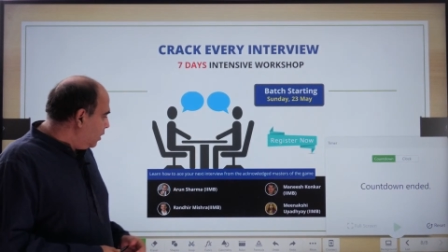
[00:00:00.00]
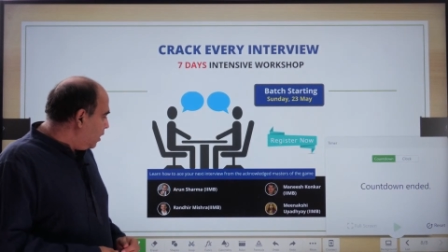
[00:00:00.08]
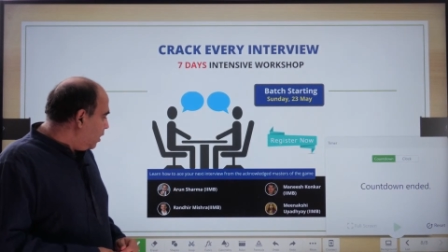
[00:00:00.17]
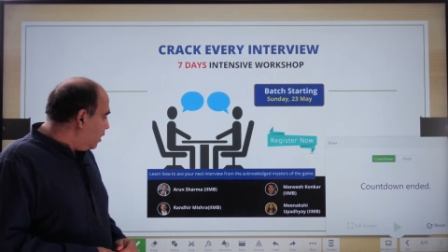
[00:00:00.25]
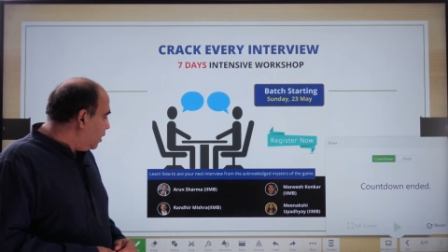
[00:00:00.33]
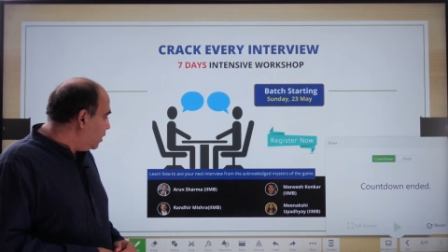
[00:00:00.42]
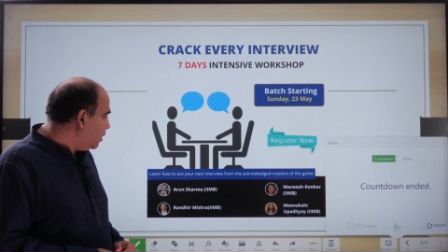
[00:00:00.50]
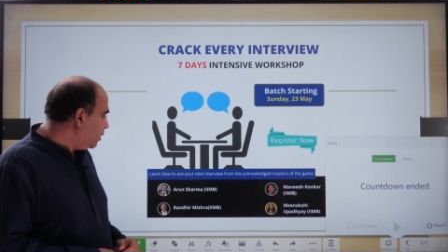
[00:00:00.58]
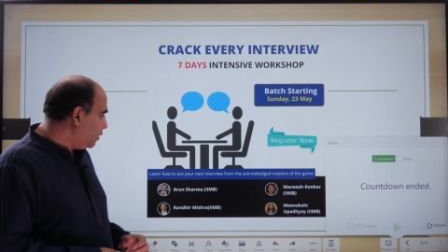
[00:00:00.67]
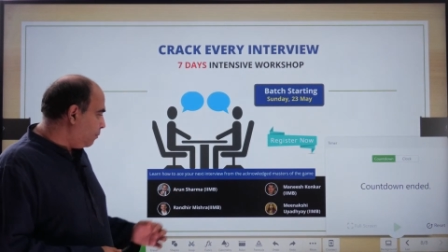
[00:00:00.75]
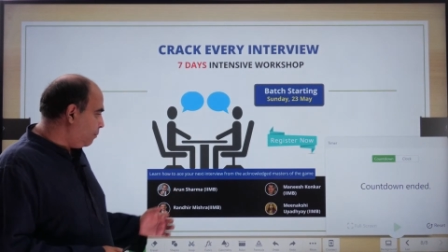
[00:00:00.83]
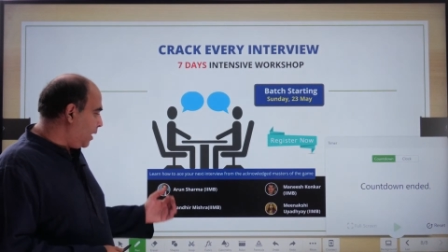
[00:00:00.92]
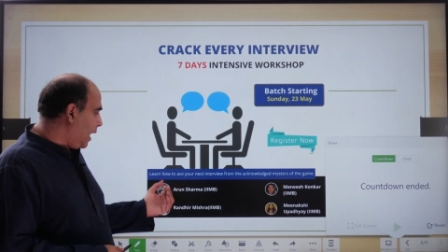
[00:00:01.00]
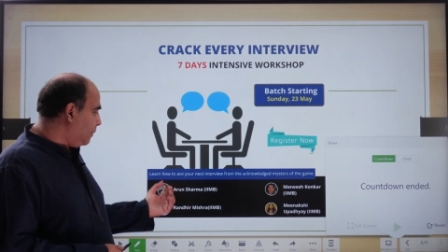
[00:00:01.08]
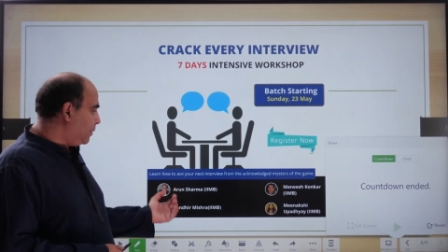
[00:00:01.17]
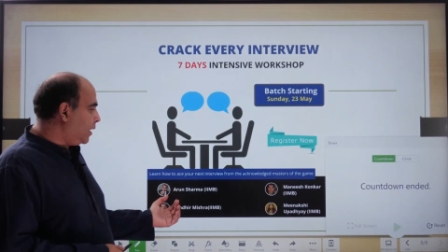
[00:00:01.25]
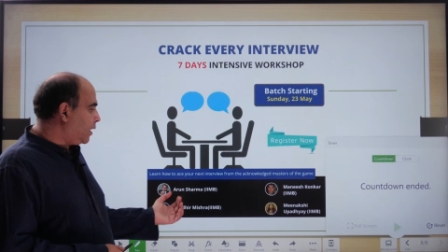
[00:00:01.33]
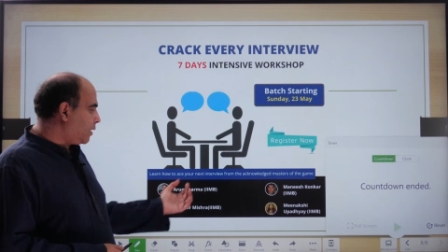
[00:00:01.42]
uh
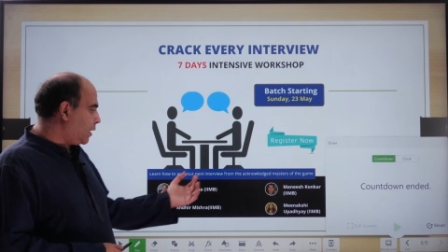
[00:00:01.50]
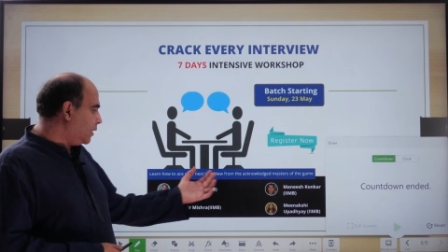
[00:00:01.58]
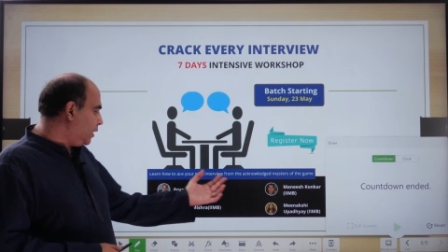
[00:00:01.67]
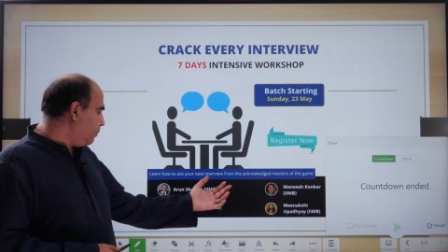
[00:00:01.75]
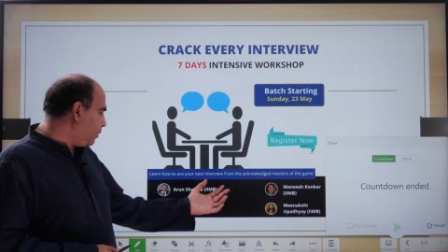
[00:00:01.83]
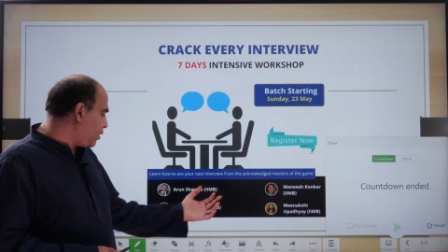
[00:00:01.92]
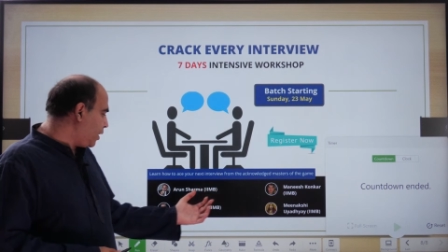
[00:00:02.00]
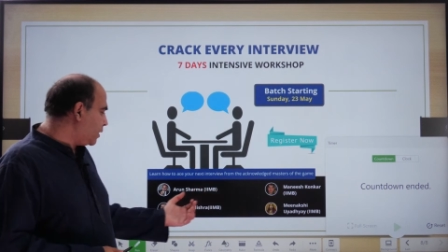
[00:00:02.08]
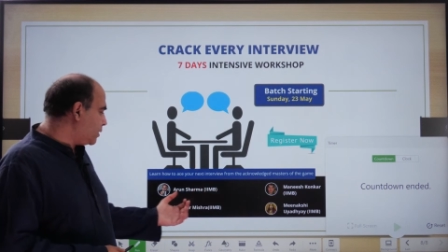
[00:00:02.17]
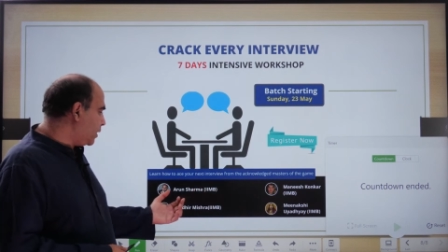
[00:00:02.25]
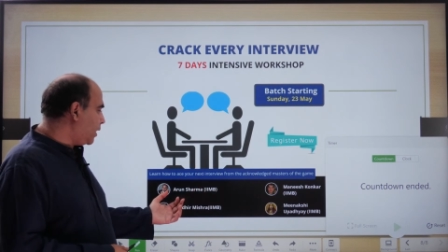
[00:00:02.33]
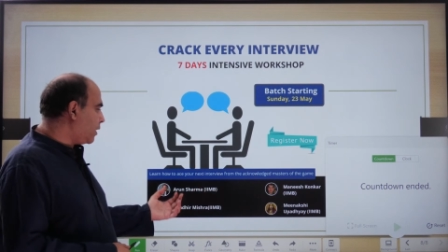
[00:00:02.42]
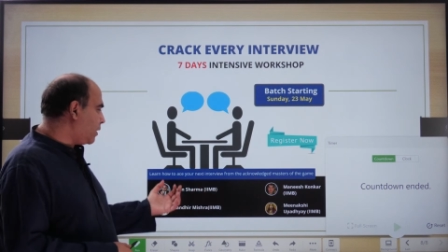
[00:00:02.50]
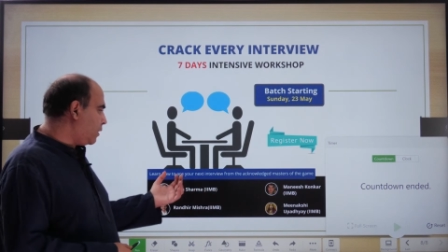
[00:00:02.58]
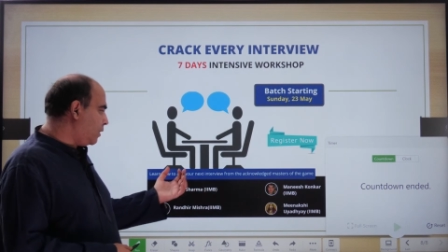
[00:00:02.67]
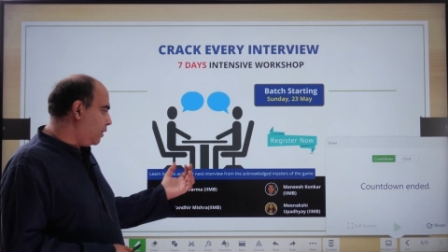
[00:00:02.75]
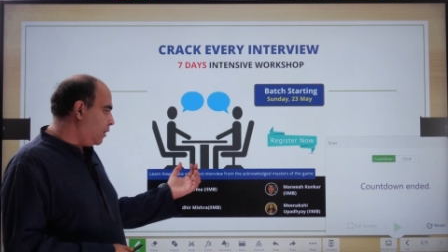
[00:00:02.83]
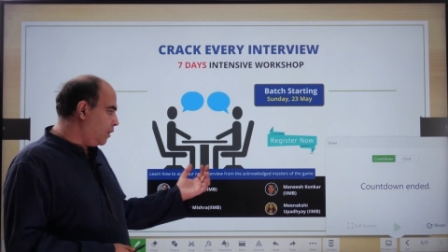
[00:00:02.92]
I'm there, Randhir Mishra is there,
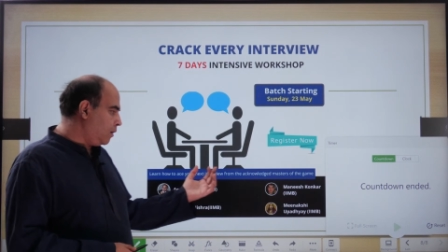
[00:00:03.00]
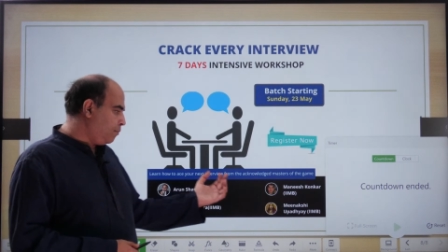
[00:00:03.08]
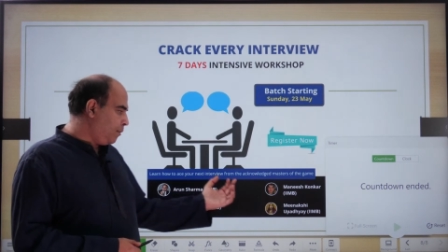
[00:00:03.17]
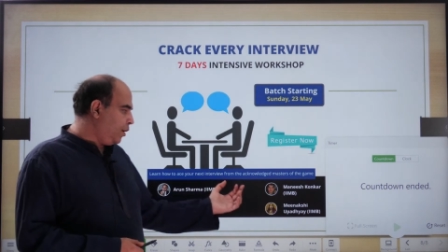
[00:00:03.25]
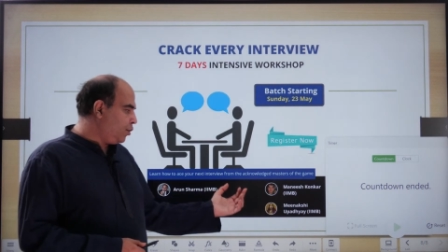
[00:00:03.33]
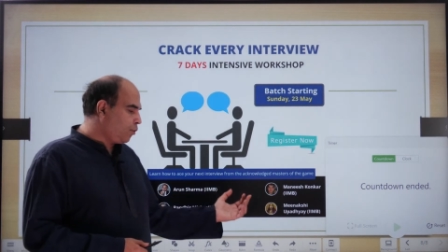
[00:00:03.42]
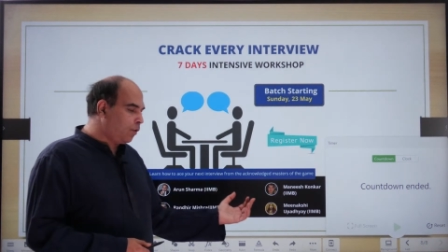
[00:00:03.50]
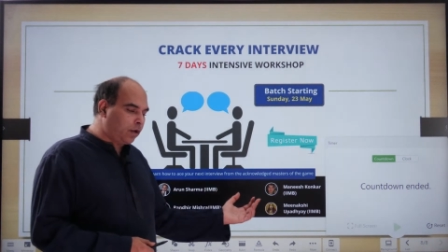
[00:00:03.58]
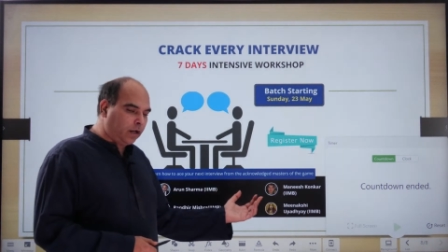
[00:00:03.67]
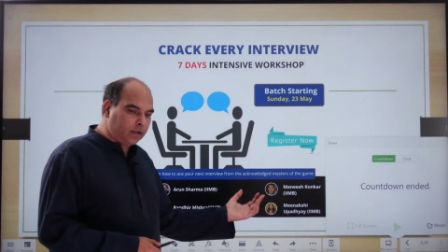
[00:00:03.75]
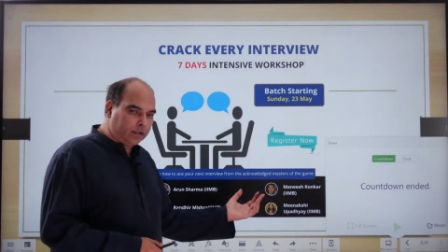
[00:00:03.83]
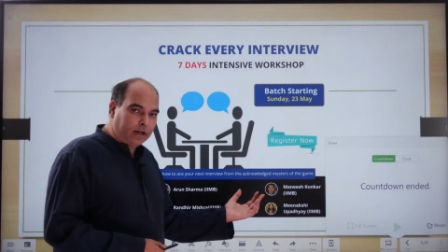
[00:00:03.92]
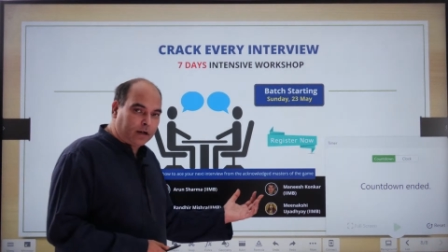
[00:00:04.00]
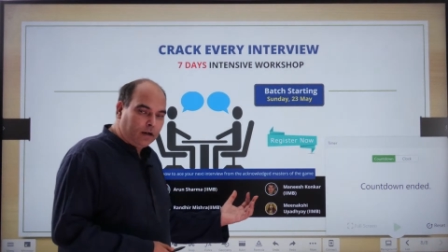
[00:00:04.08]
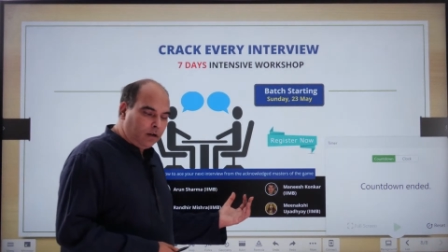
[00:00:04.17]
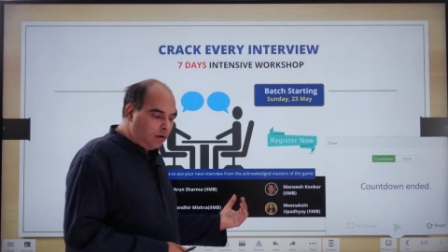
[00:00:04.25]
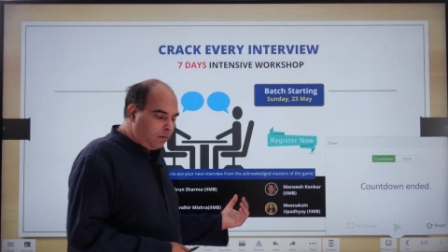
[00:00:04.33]
uh, Manish Konkar is there.